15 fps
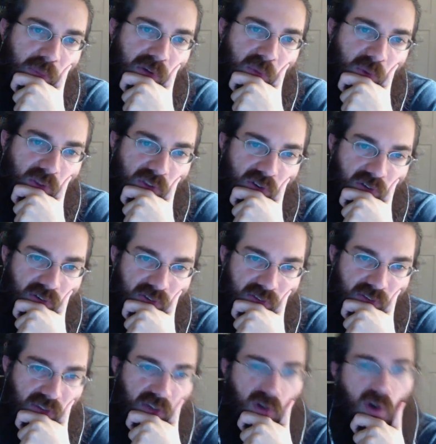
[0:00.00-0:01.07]
You know,
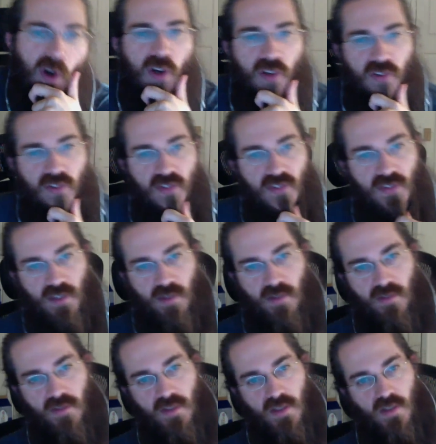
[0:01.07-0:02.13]
but whether there are
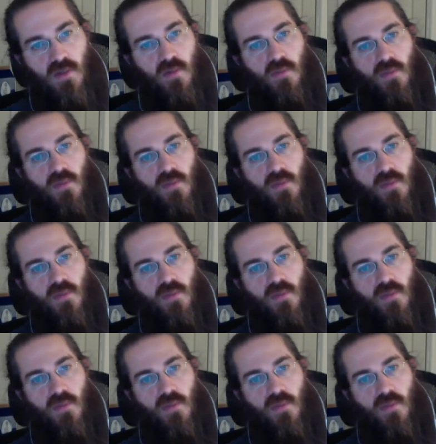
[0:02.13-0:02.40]
existing,